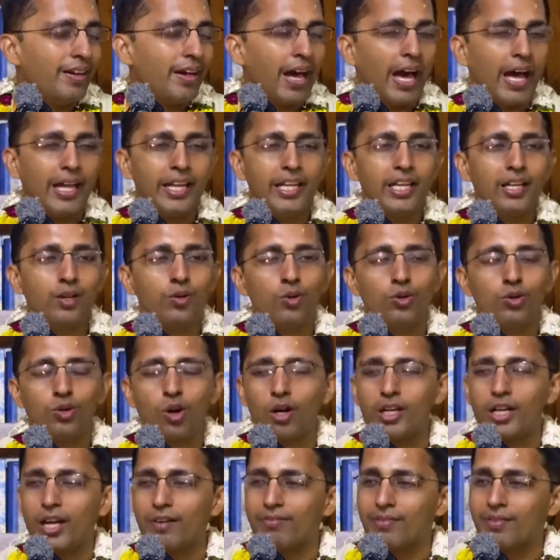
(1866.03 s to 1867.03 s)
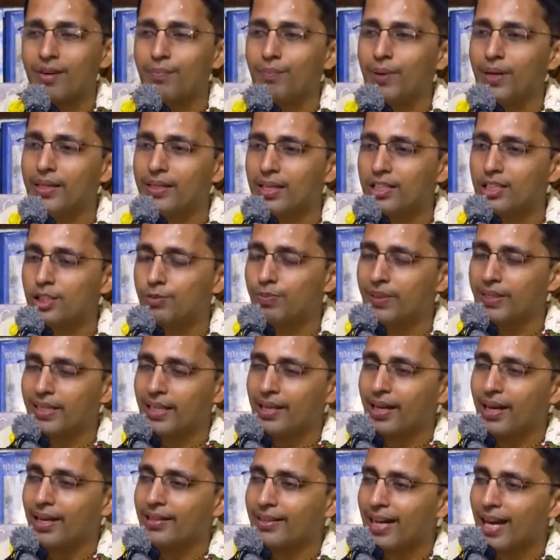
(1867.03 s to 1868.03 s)
and he could not have completed
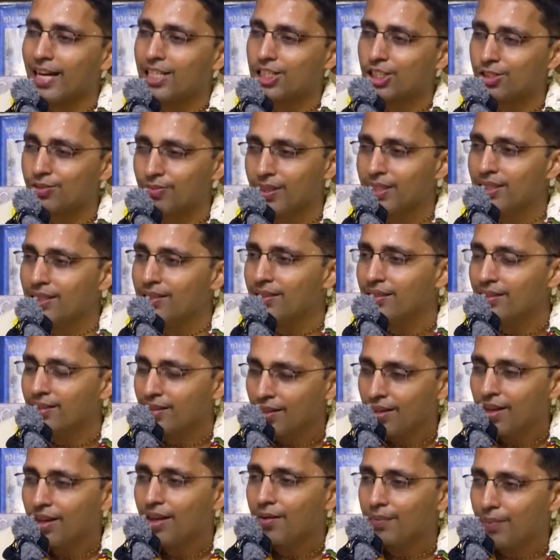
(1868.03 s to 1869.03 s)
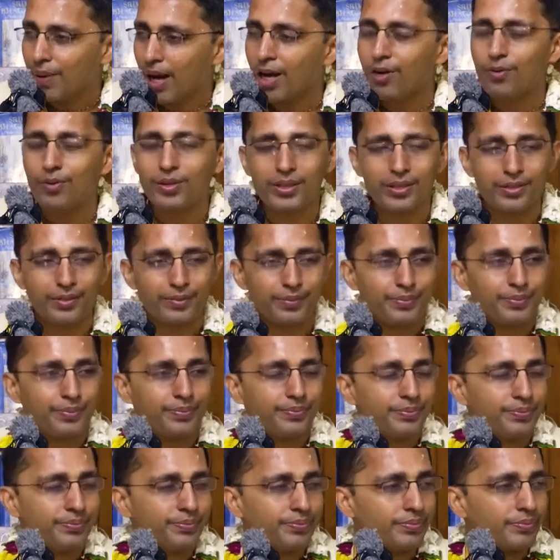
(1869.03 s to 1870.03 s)
speaking entire Srimad Bhagavatam.
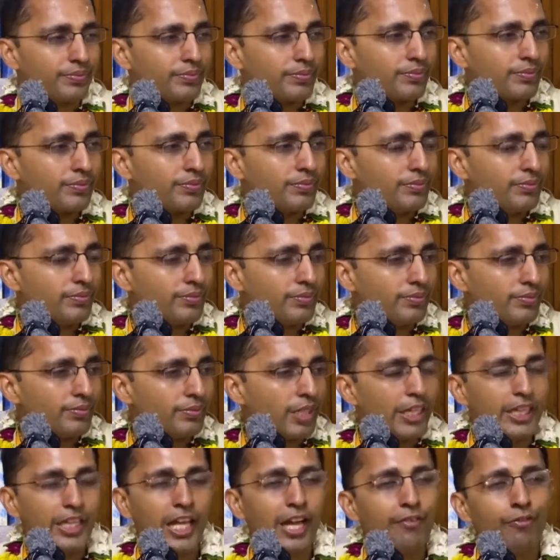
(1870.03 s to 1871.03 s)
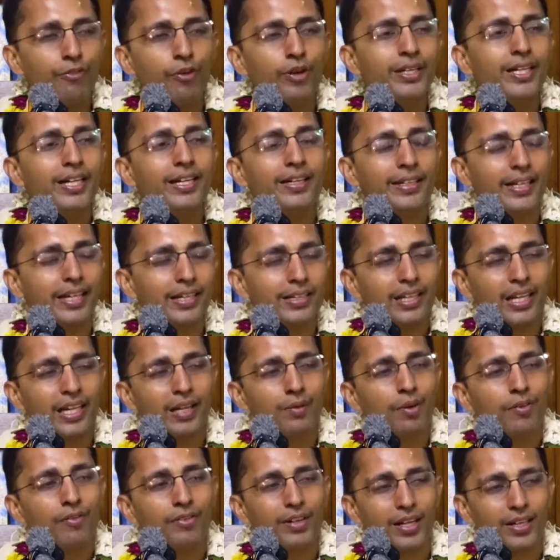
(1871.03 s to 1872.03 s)
Therefore he didn't take the
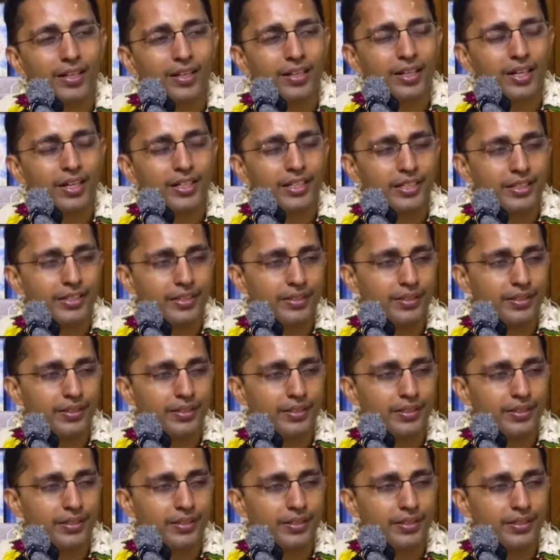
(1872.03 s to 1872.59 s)
name of Radharani.